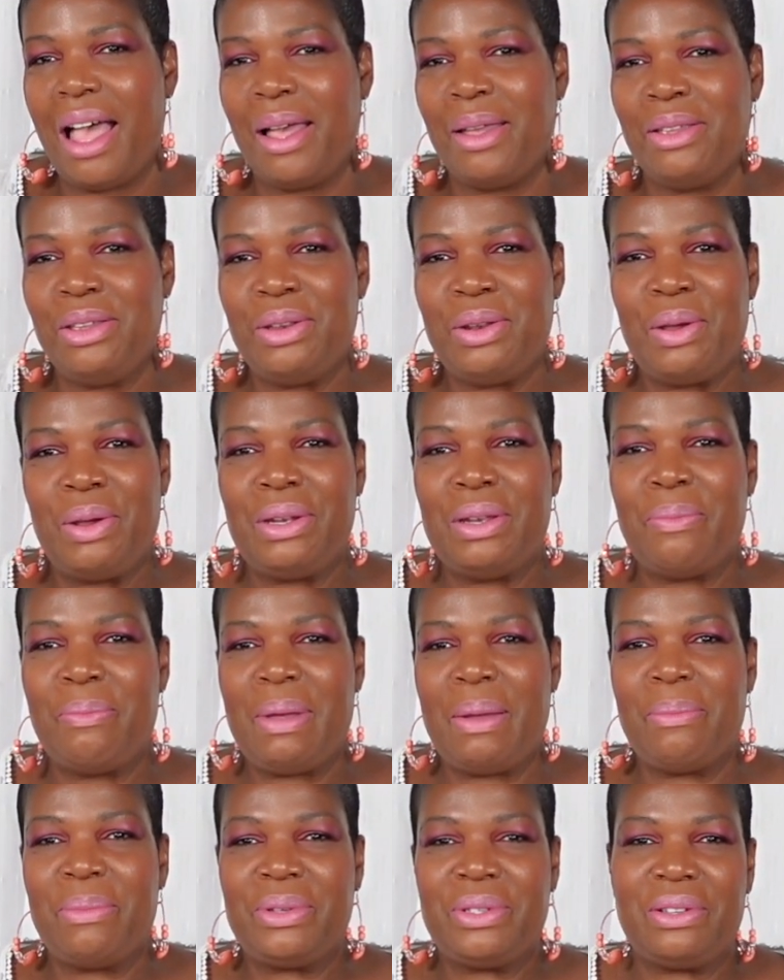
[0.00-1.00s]
you know, the
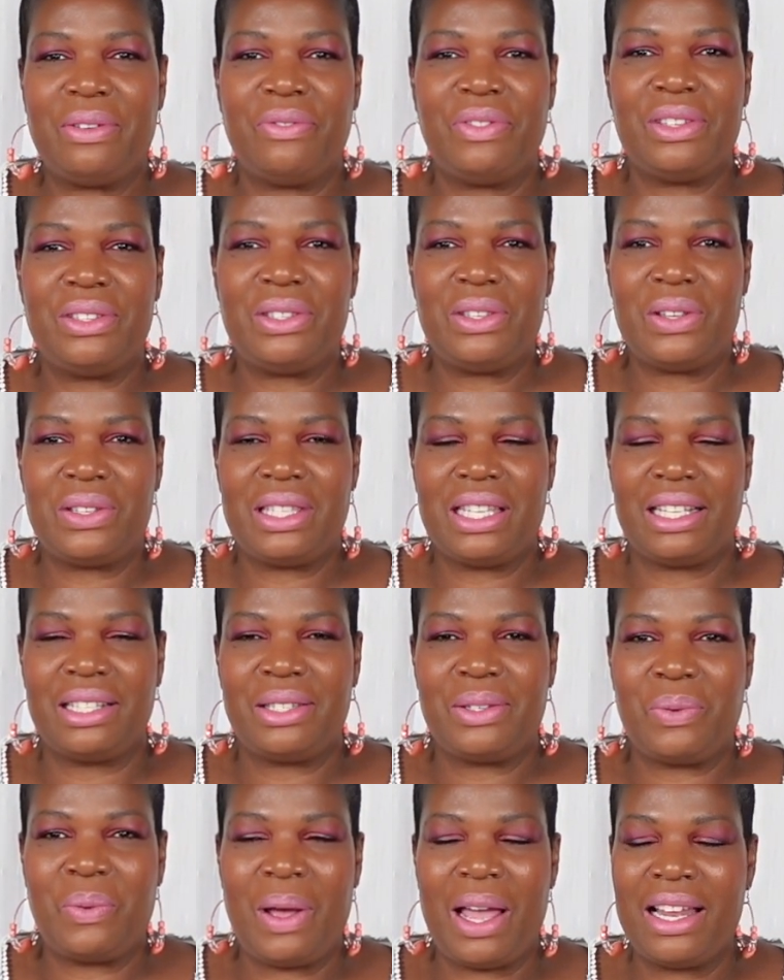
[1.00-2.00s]
members of the Sussex
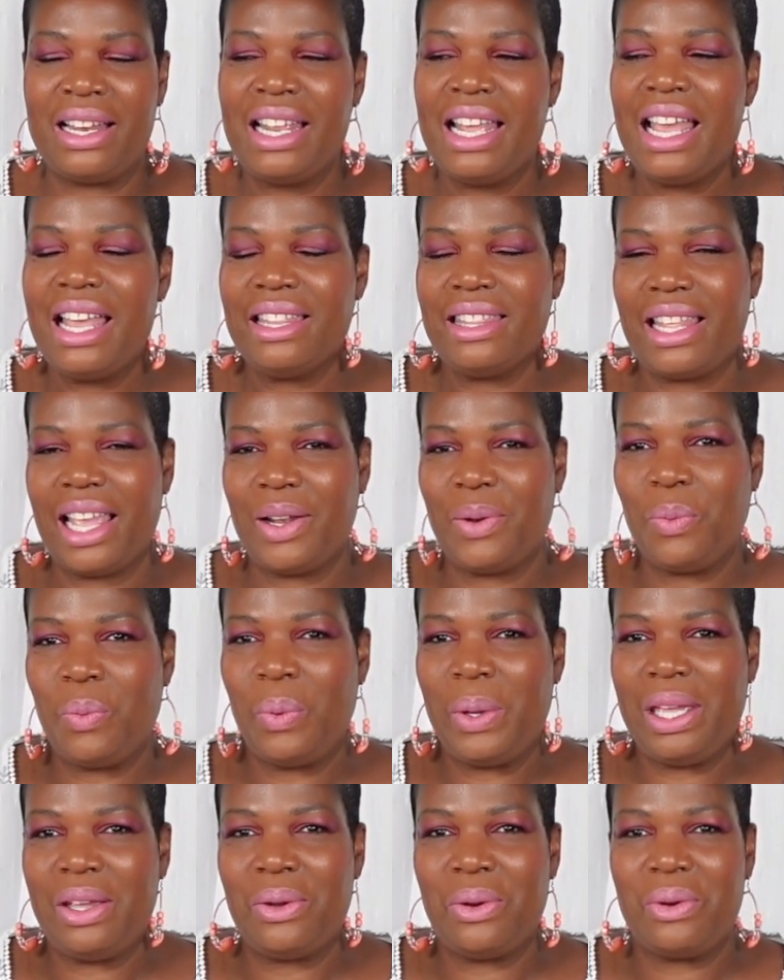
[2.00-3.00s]
Squad that
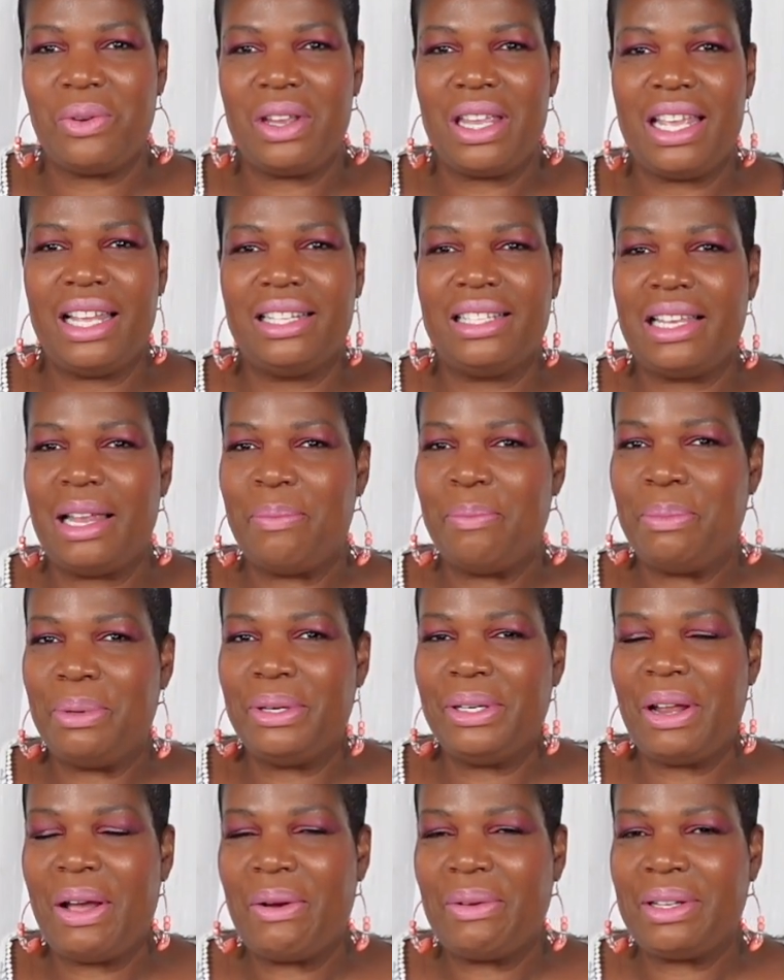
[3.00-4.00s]
we create and
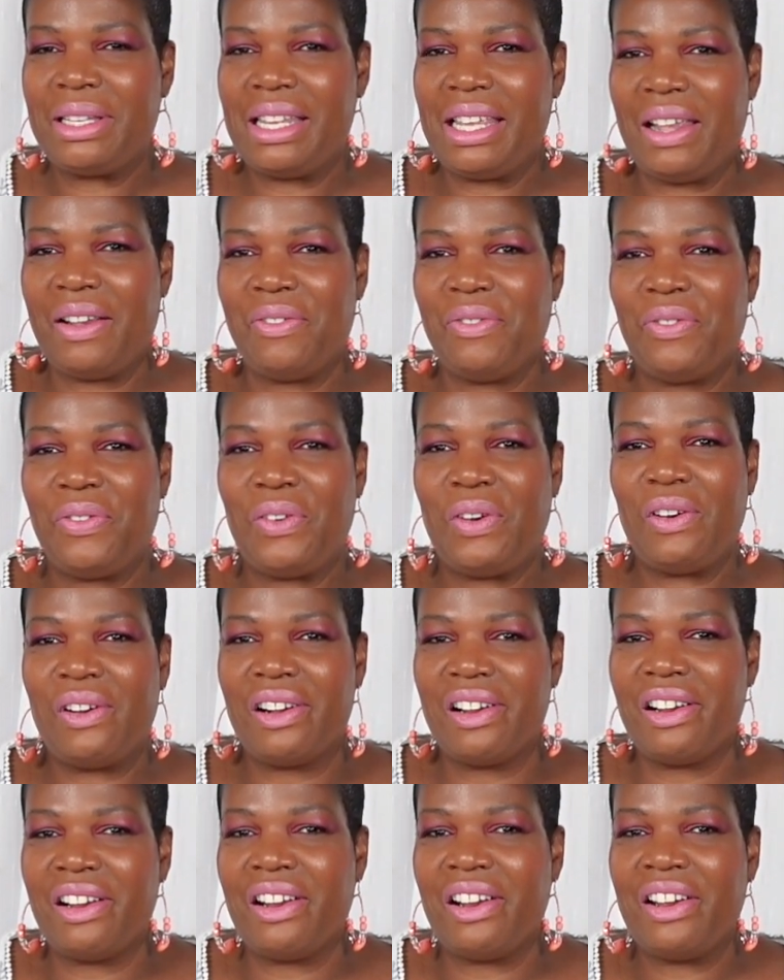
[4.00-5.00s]
put out there for
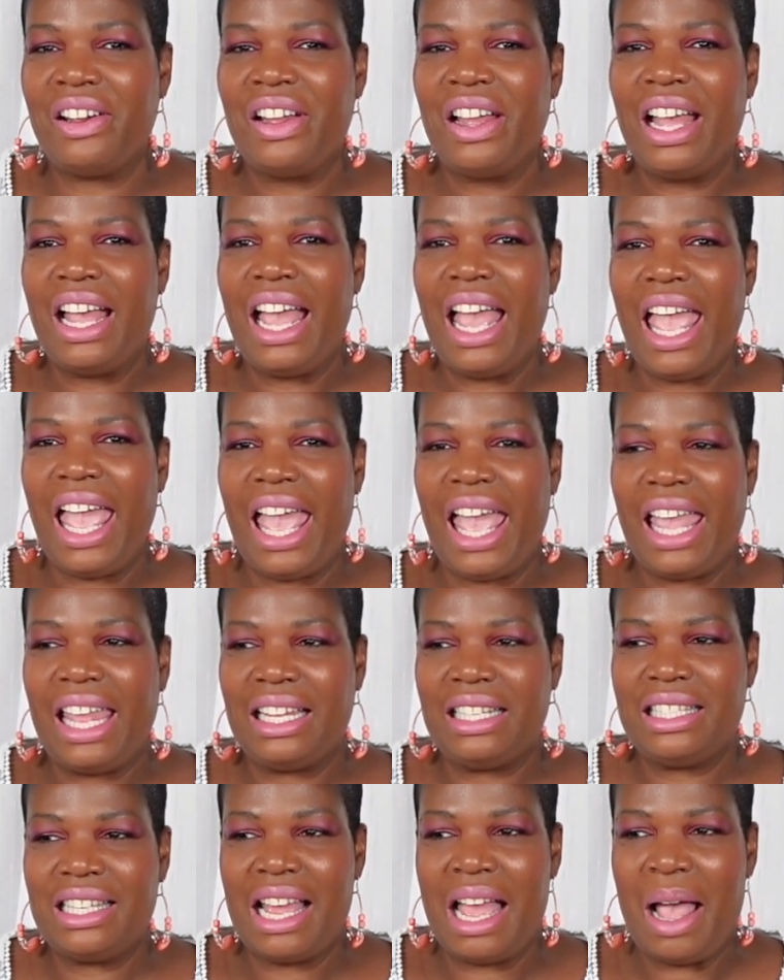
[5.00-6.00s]
her.
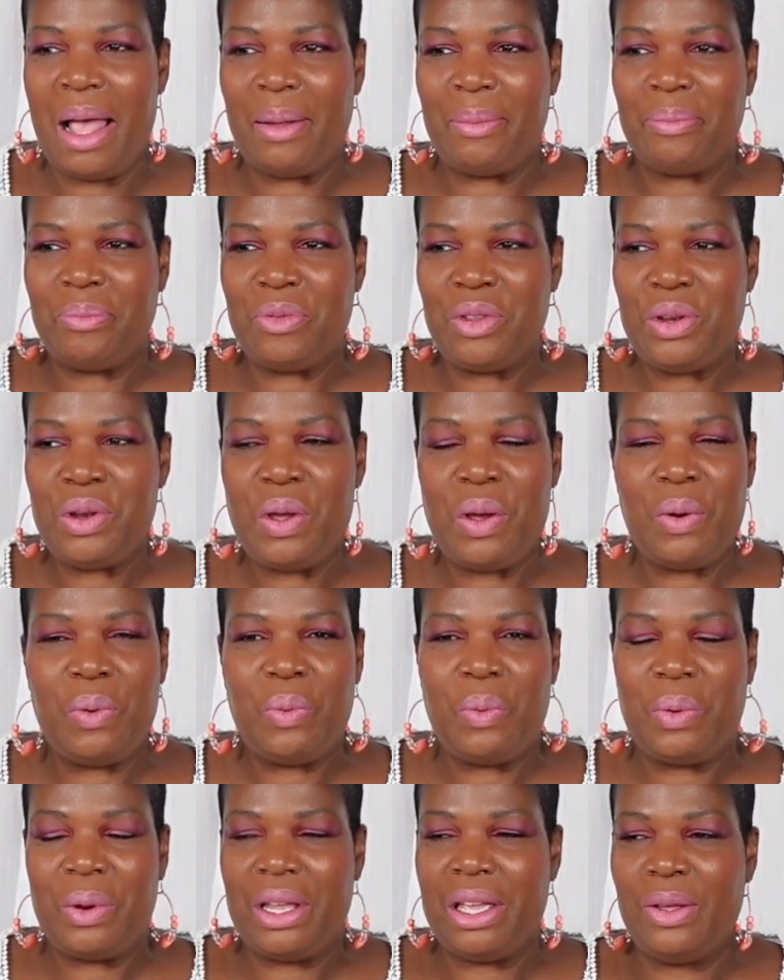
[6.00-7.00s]
And, you know,
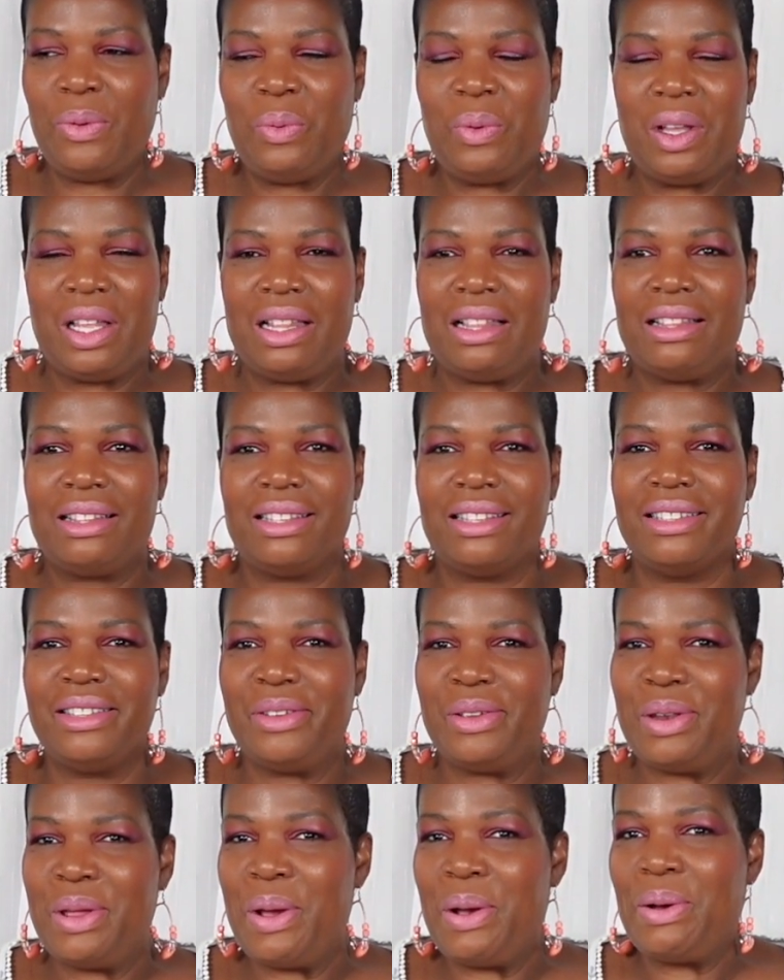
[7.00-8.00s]
we will,
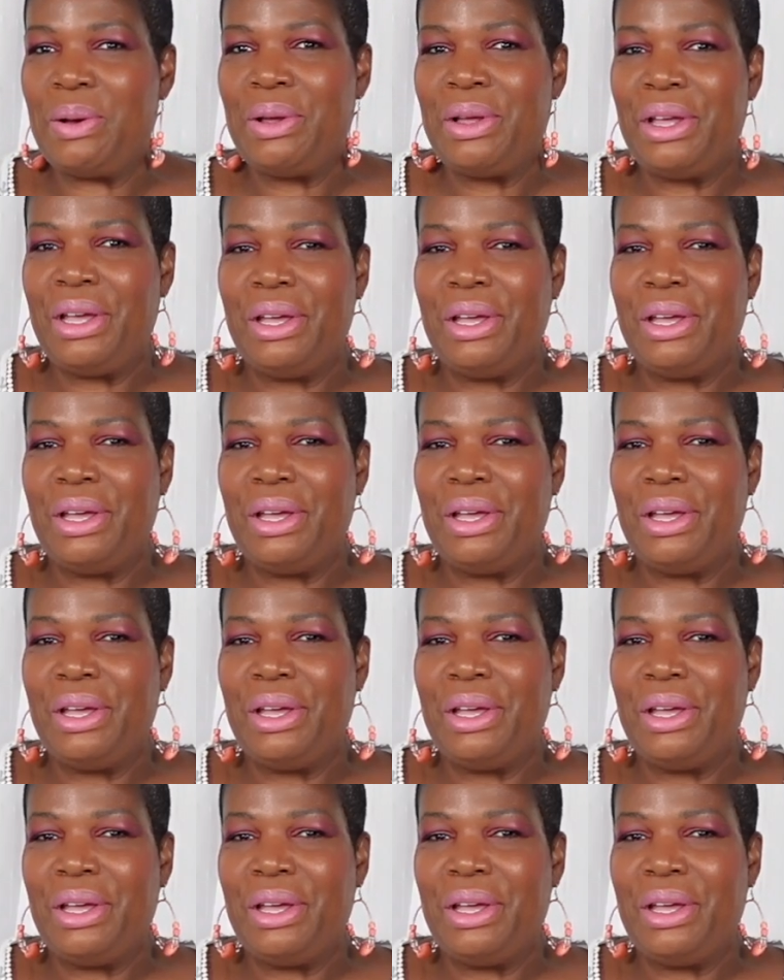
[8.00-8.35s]
you know,